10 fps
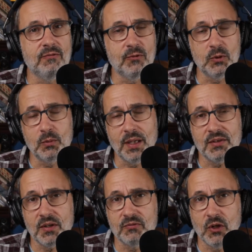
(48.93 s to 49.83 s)
full month
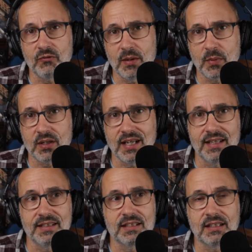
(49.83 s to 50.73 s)
of November
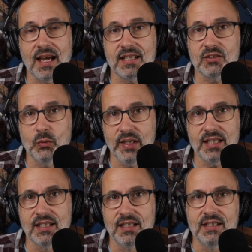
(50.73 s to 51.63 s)
and the last week